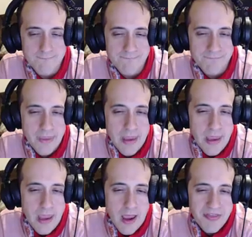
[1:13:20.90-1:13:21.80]
Yeah.
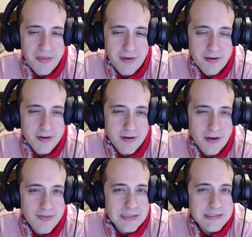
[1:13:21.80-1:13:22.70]
I think
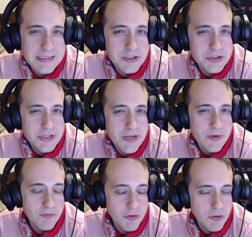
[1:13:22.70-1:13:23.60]
it's
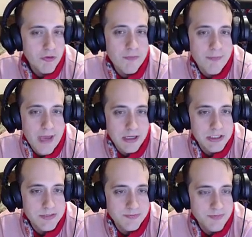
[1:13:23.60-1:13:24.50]
interesting. I mean, recruiter
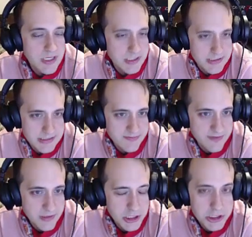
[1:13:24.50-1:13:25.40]
matters because
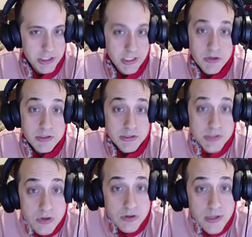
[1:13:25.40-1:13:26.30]
it's a village, and you
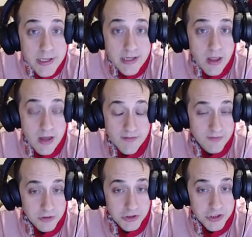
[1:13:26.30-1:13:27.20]
can certainly get a lot
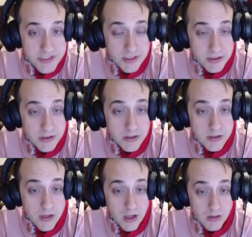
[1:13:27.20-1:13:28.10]
of villagers
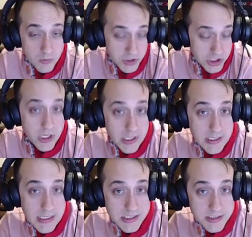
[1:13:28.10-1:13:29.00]
here, which you're
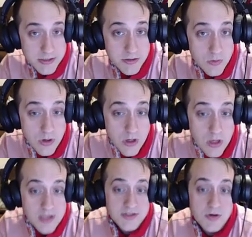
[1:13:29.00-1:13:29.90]
going to need to do.
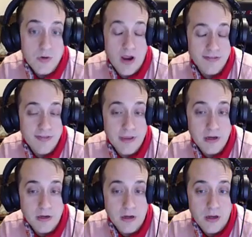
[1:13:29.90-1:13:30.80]
So I
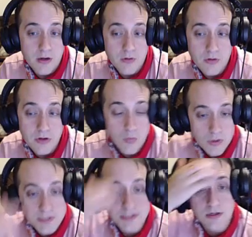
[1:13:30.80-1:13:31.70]
think,
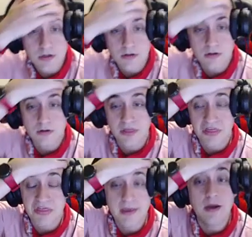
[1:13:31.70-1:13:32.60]
once you're
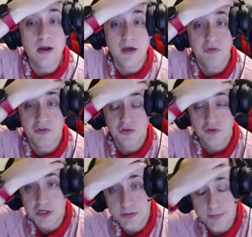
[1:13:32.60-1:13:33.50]
thin enough with
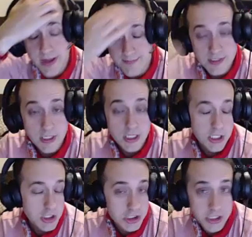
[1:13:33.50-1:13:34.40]
the treasure maps,